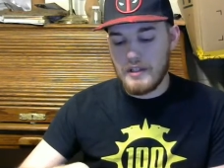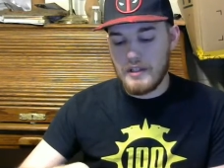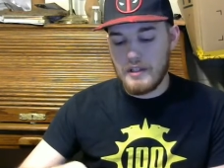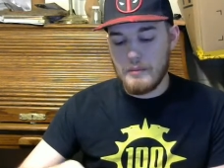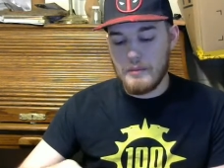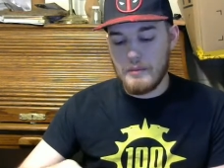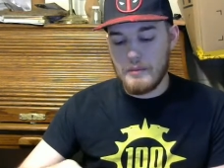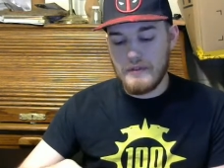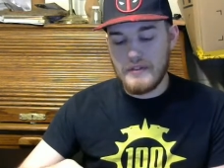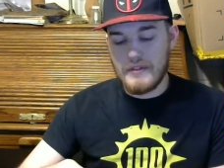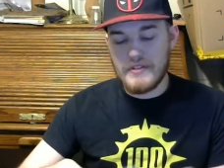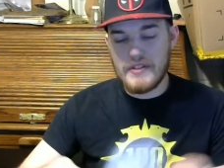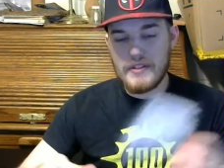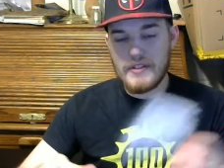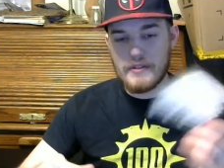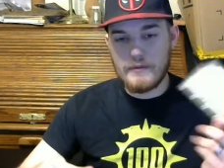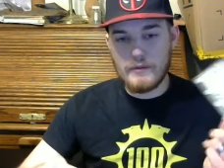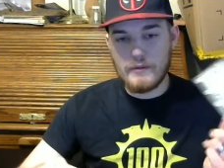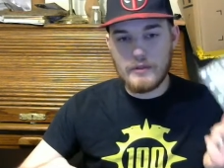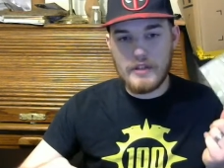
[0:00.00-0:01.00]
But for the
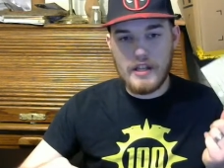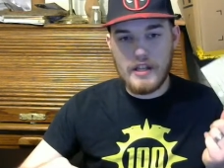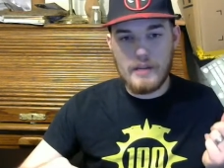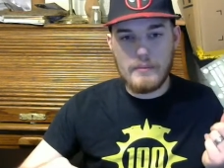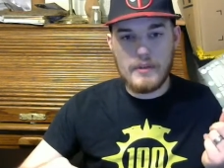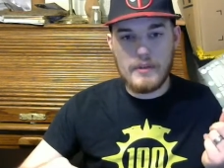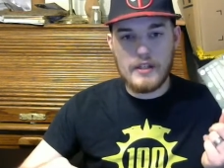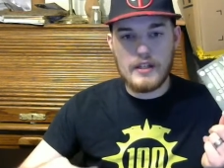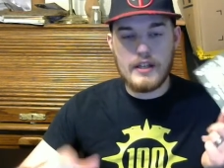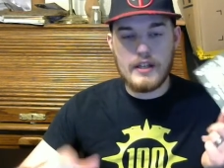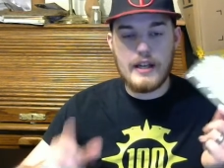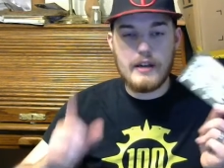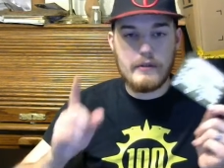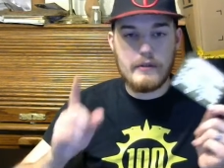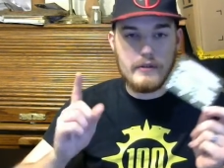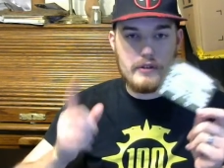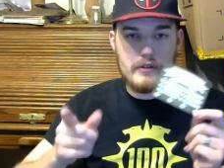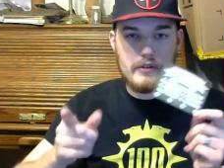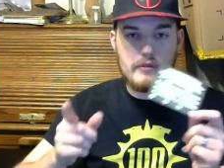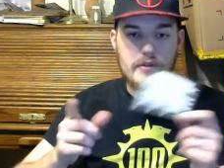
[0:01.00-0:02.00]
Season of War campaign and how
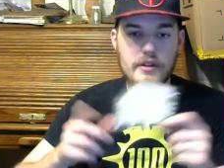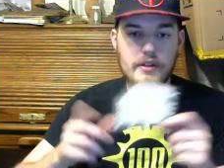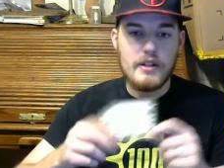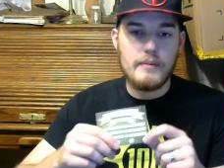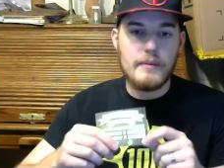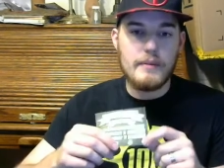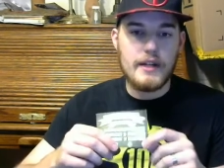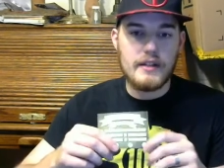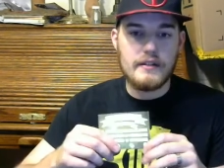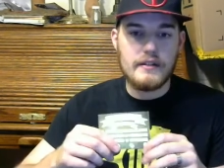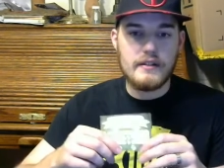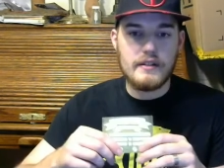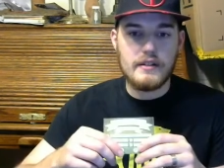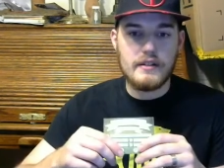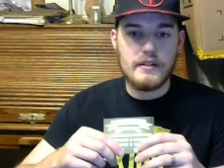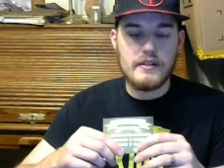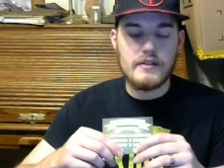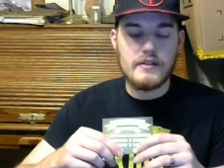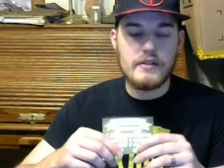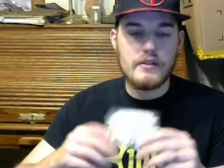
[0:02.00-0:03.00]
you can impact it
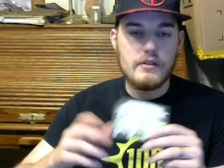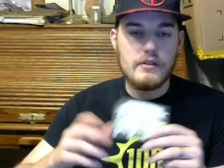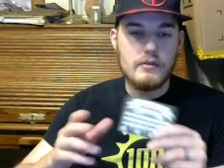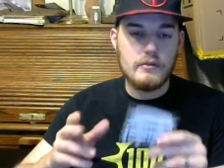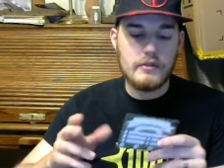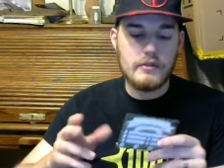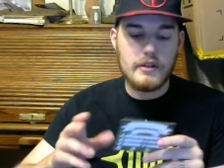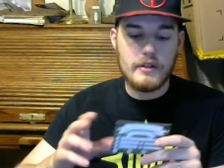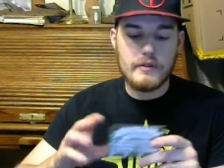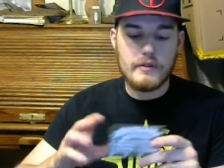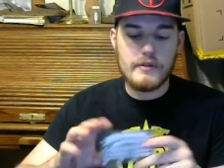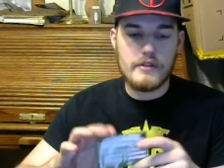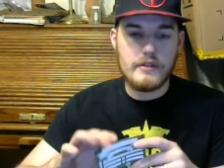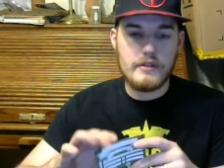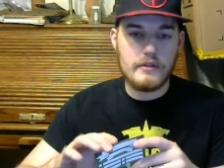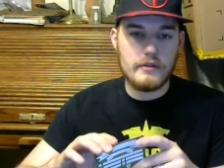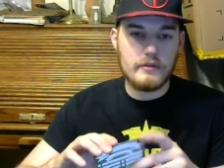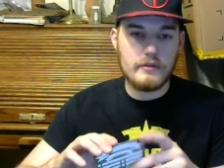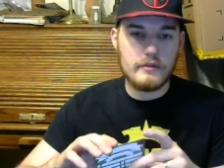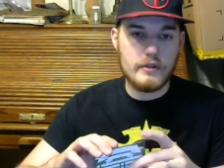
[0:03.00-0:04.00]
is you will go to
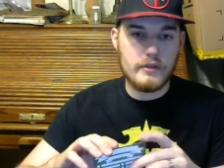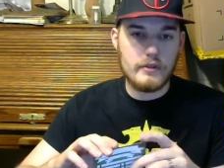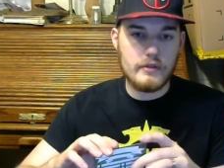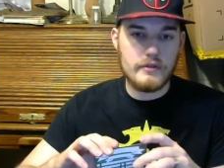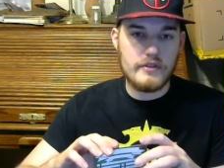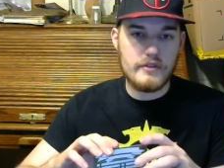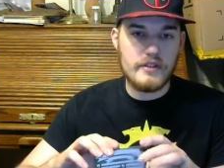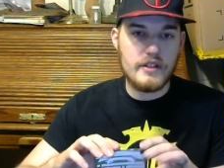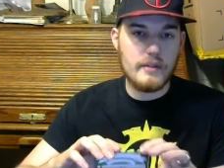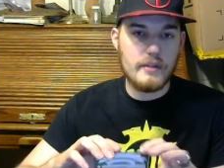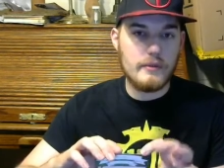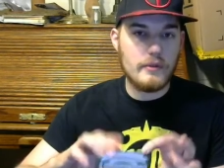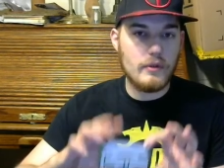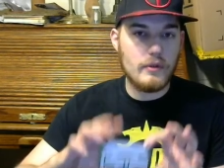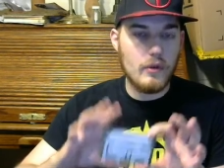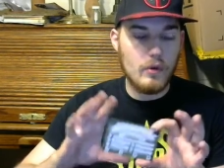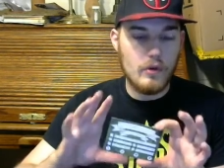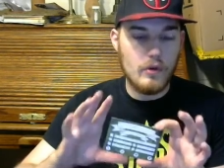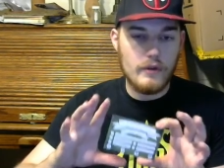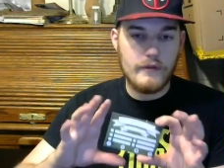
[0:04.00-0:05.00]
your local GW
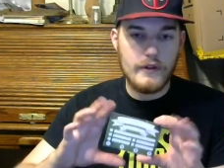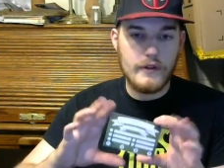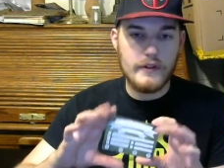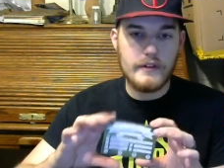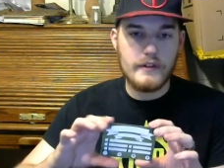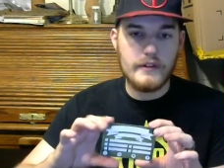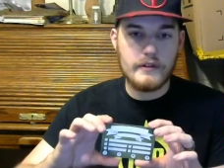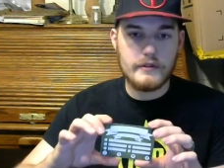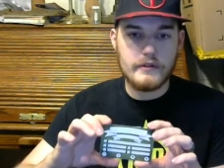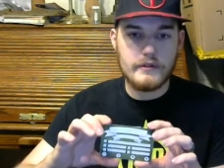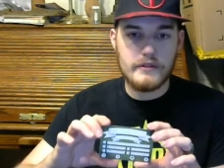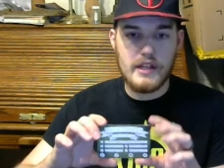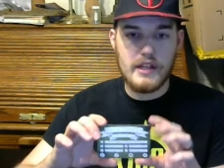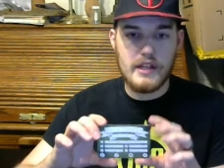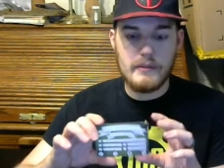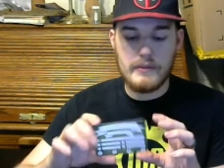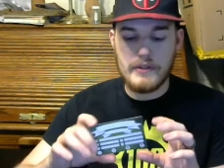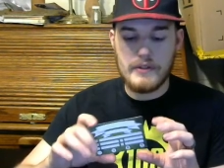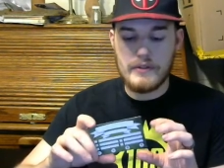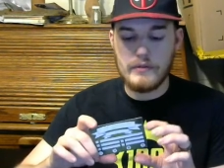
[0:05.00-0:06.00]
or friendly local
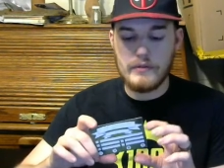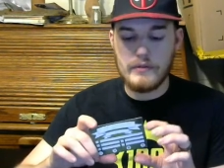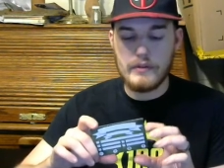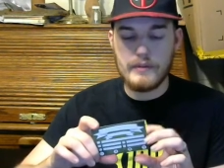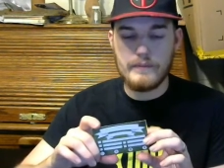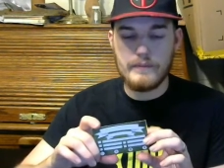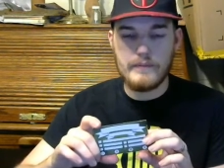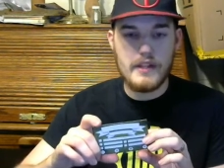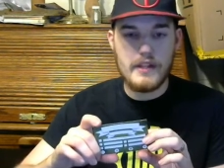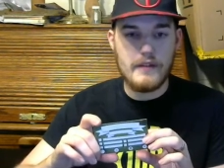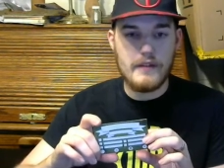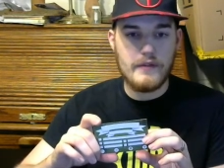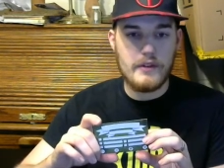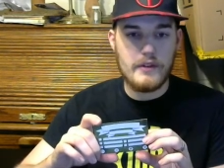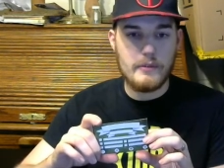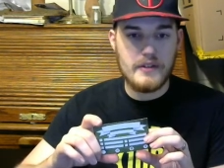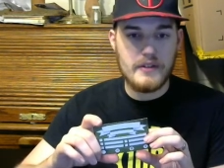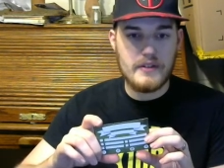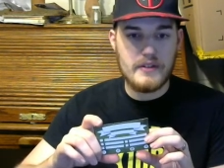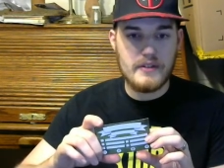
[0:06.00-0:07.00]
gaming store if they're
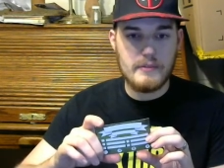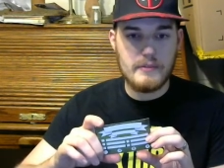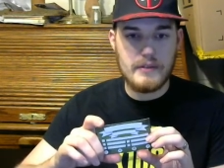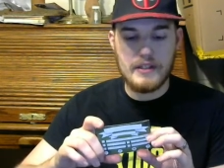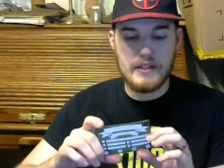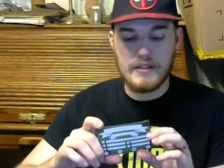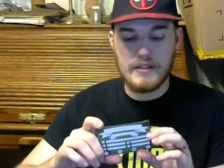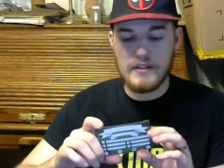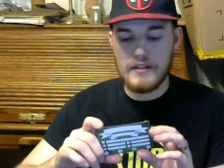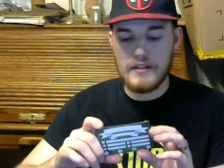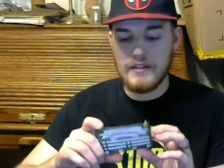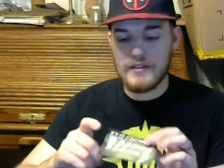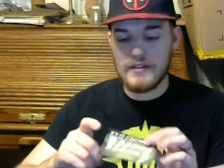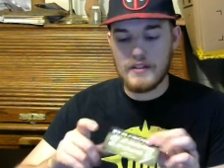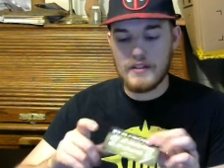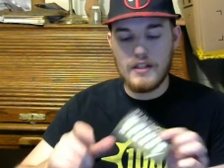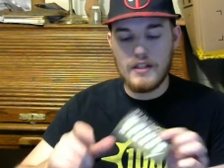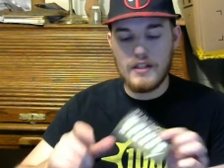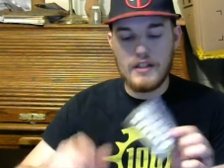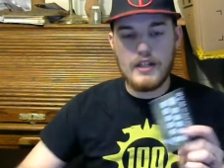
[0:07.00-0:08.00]
participating in this,
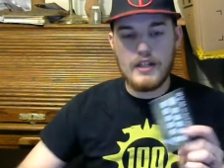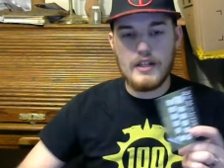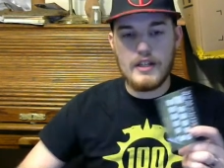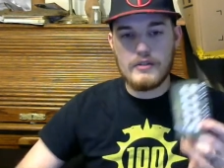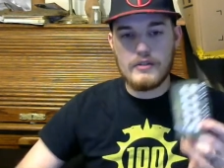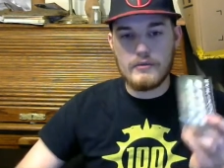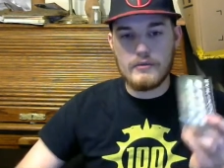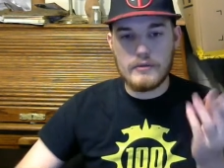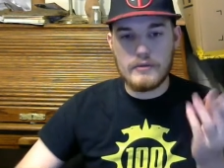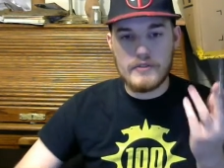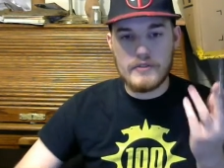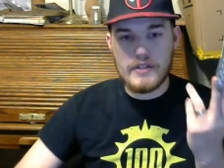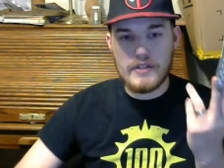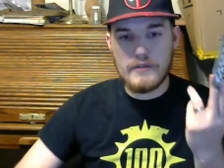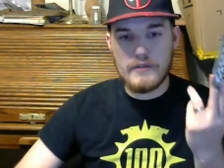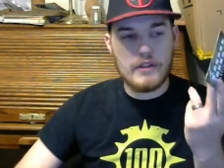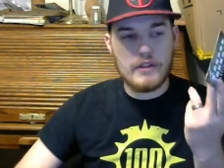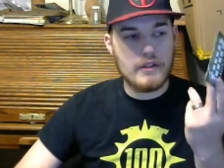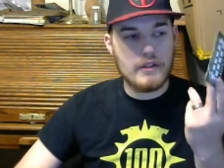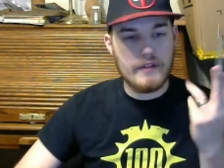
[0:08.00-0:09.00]
and you will
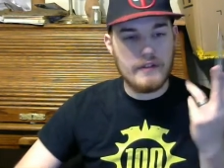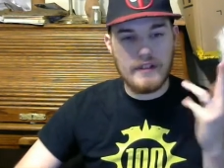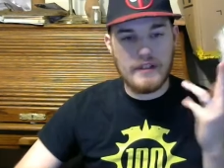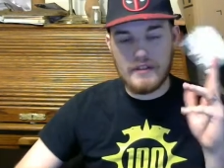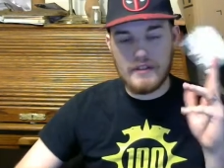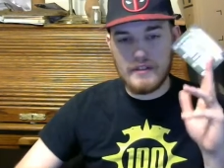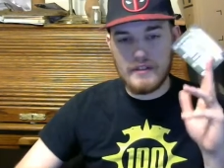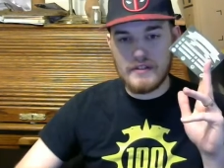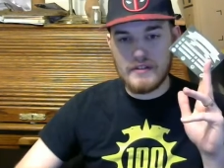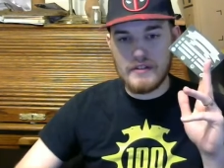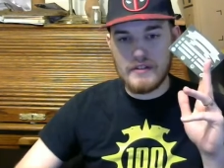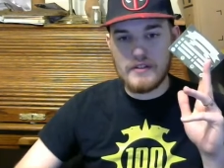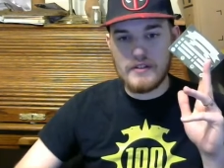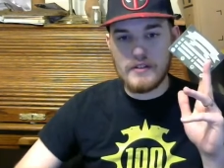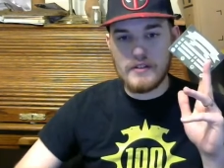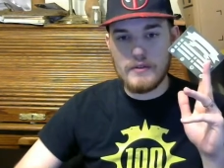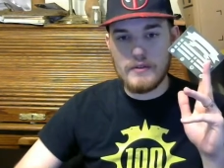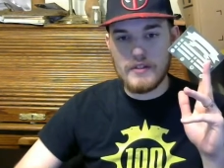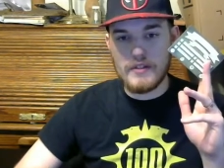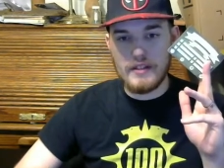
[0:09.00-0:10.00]
receive a card like this. It's
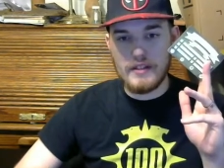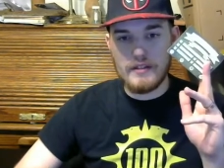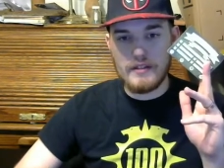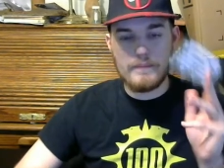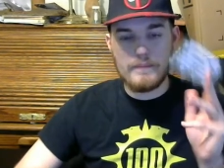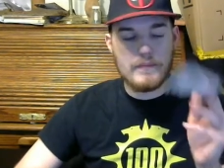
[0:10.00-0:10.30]
2-sided.